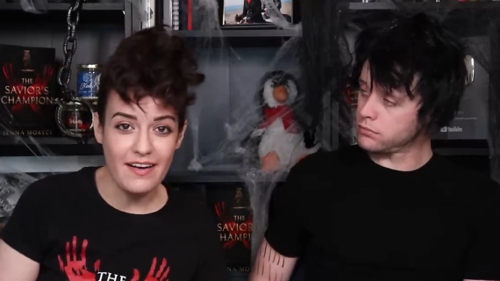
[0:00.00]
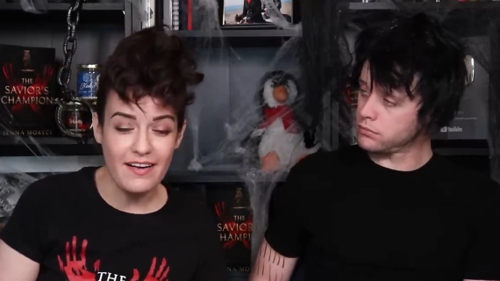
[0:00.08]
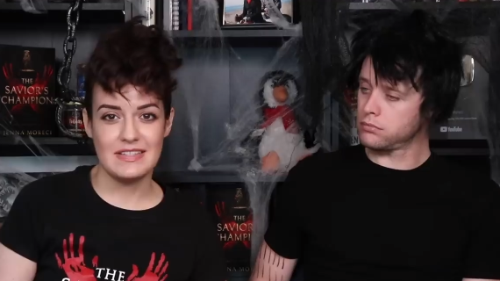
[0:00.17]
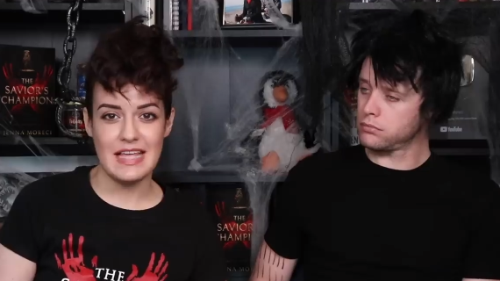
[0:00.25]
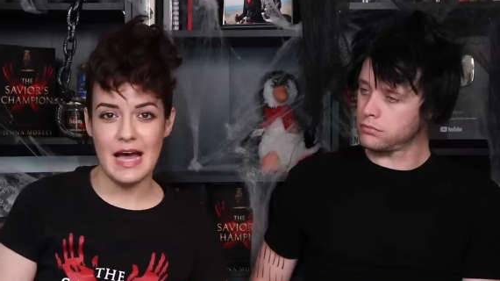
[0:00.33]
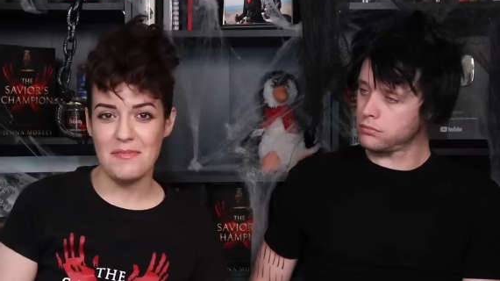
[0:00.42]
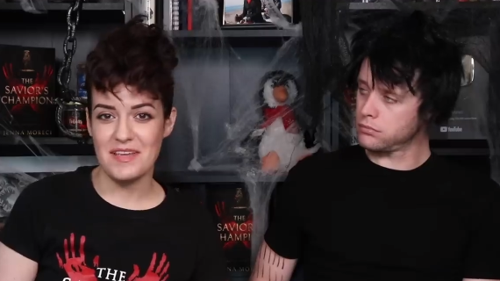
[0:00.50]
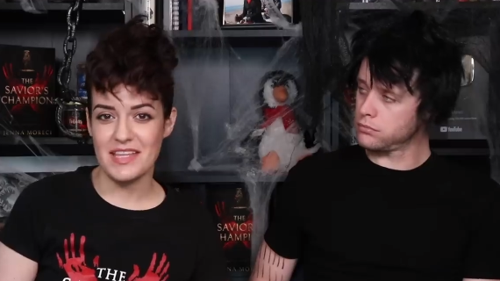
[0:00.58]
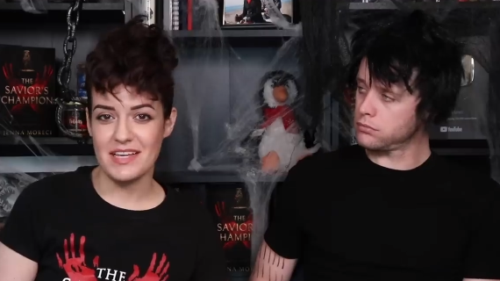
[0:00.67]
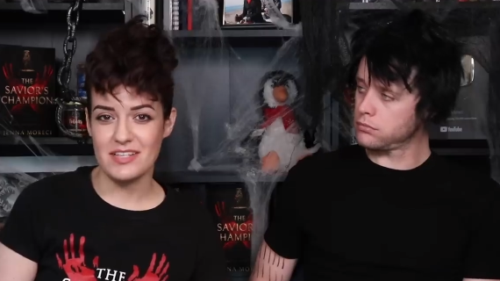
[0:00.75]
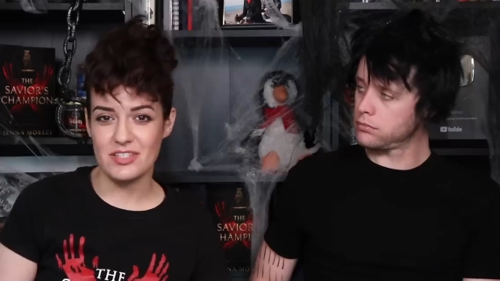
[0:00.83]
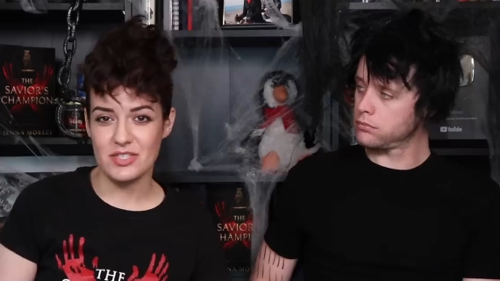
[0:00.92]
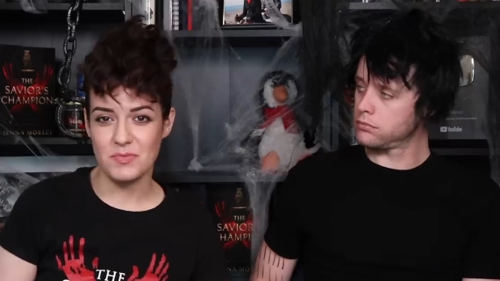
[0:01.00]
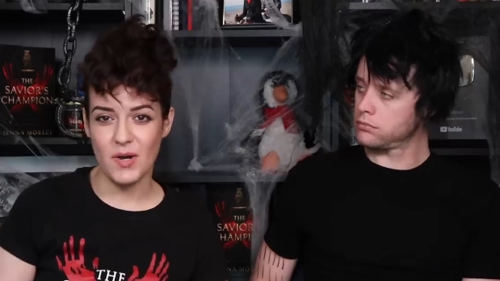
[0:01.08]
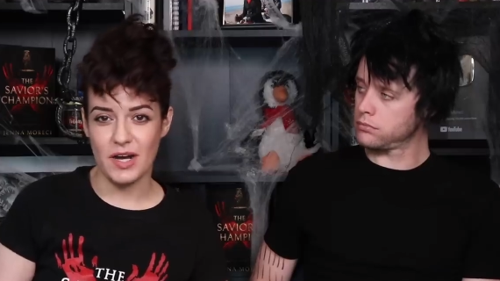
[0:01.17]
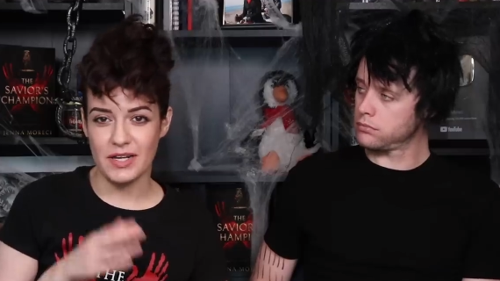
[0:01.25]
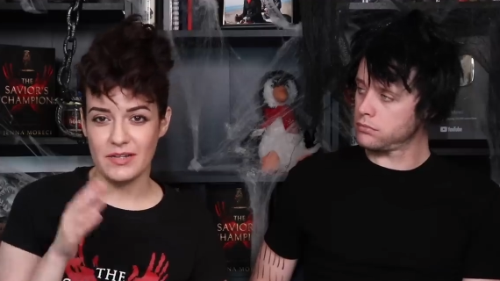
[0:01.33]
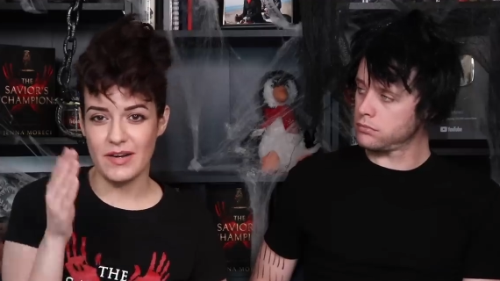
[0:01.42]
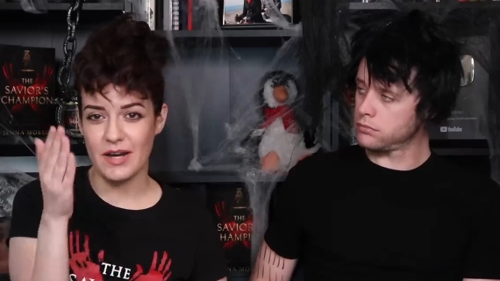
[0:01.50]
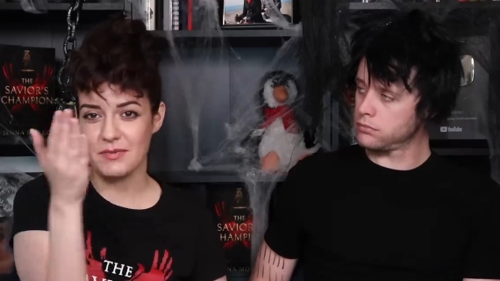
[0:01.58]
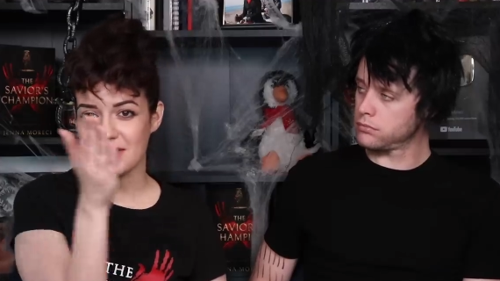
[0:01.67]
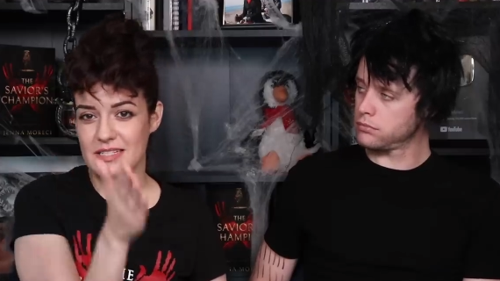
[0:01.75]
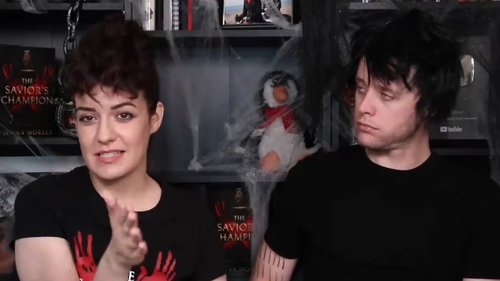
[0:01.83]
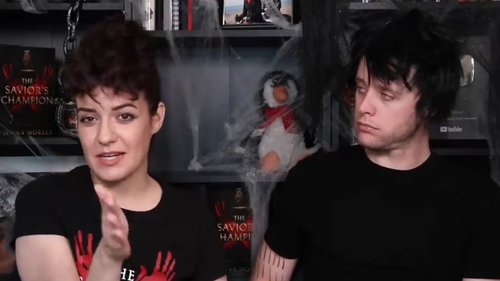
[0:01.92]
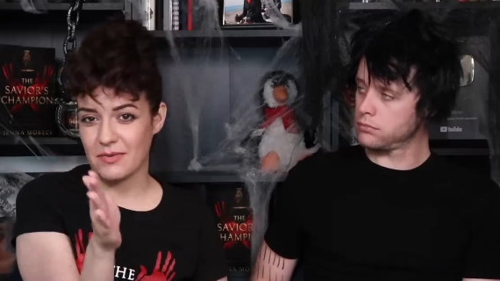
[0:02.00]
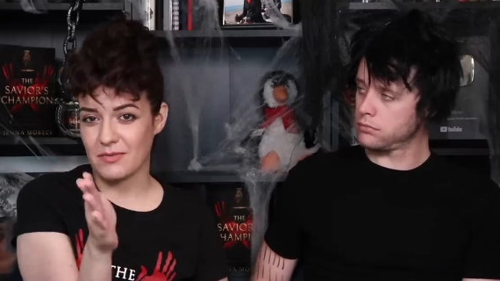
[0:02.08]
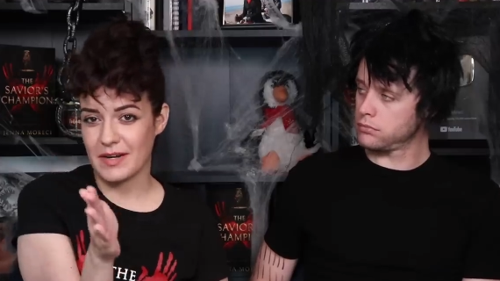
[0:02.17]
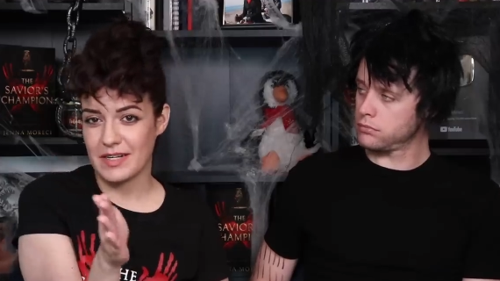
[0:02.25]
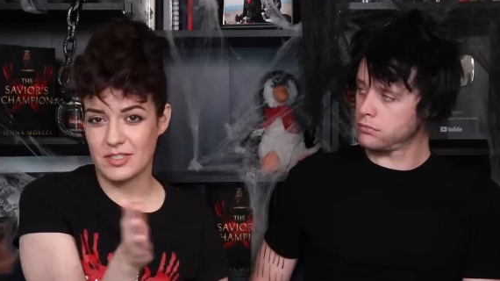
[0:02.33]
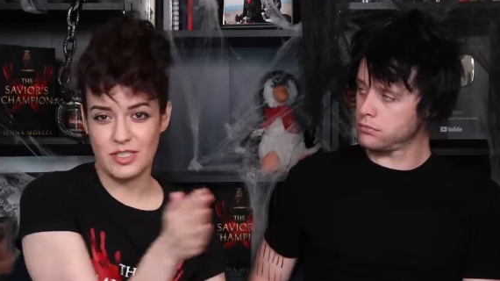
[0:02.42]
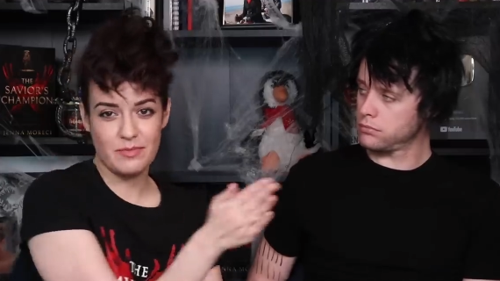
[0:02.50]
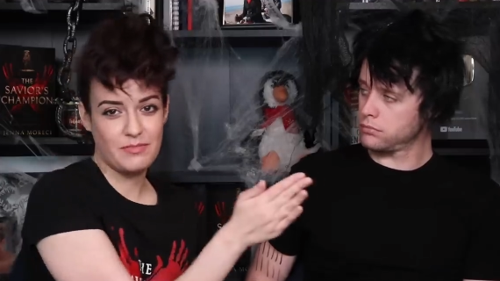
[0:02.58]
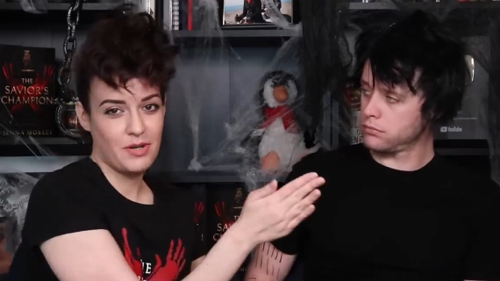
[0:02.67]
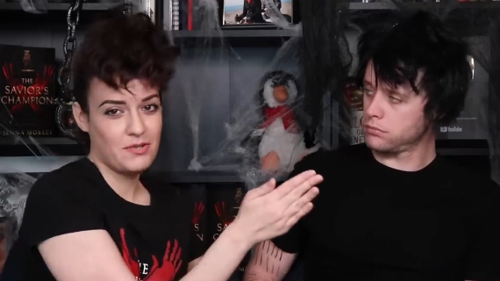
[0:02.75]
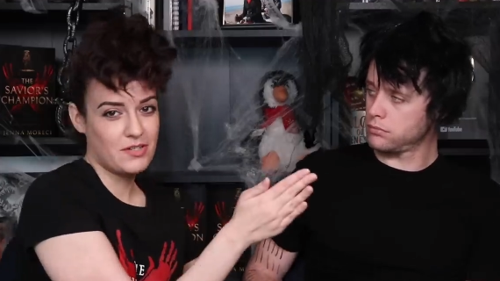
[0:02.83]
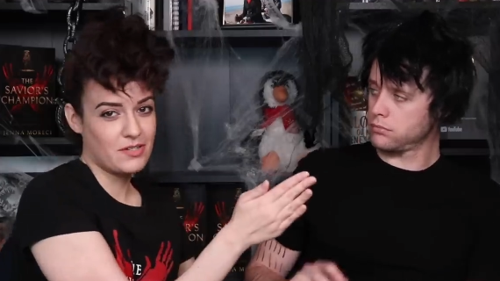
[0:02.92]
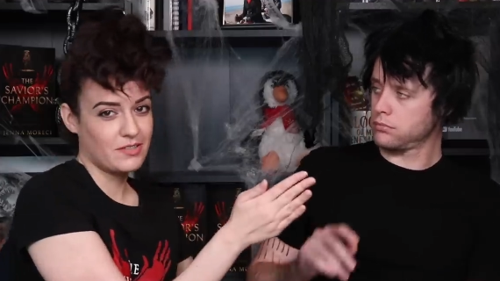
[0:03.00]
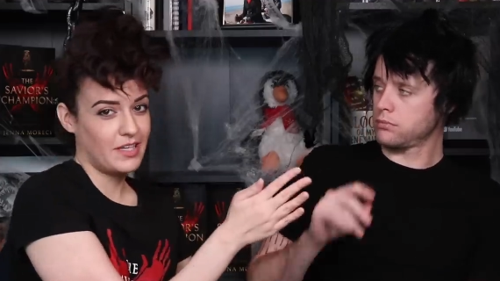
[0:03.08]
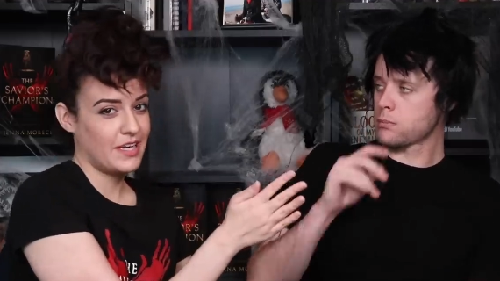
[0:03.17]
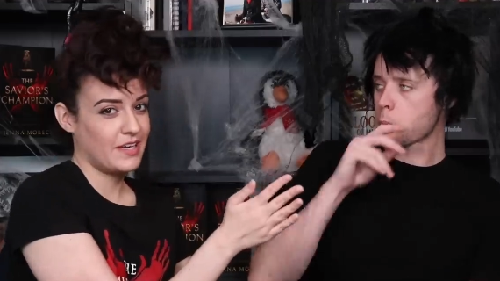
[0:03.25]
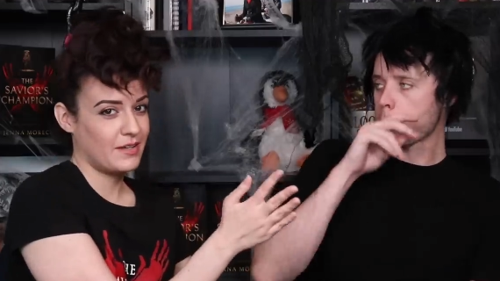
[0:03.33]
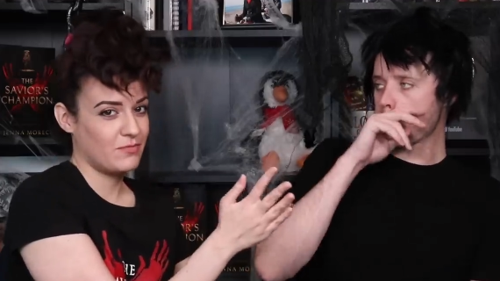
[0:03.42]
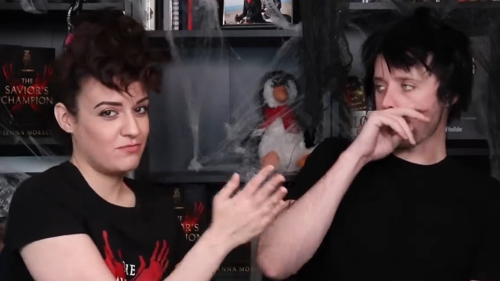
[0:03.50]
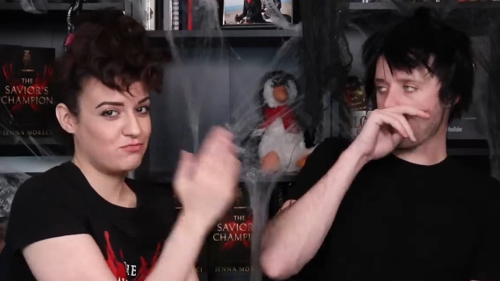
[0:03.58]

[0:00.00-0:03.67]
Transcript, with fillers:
Speaker 1: Does that mean that he's just walking around with this like raging boner, like?